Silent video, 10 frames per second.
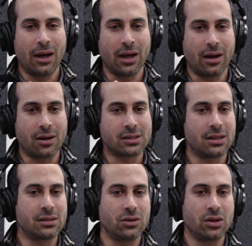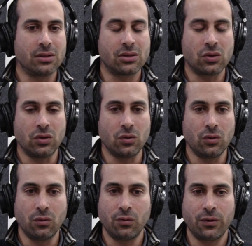I asked the students
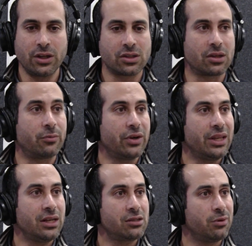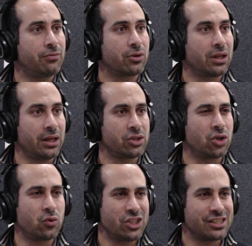to finish some readings before the
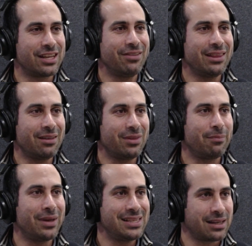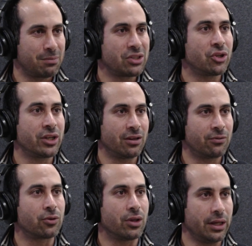lecture, which is giving them the basic material
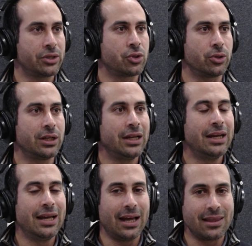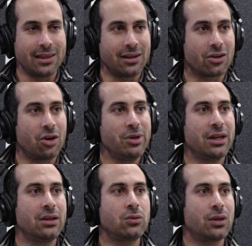for the lecture. And then
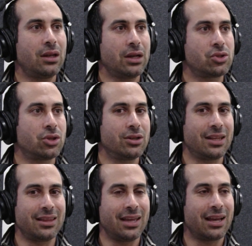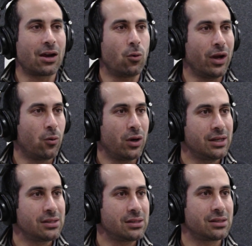coming into the lecture, they take a quick
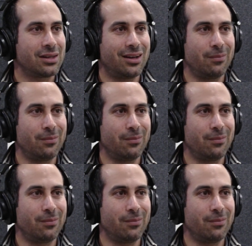quiz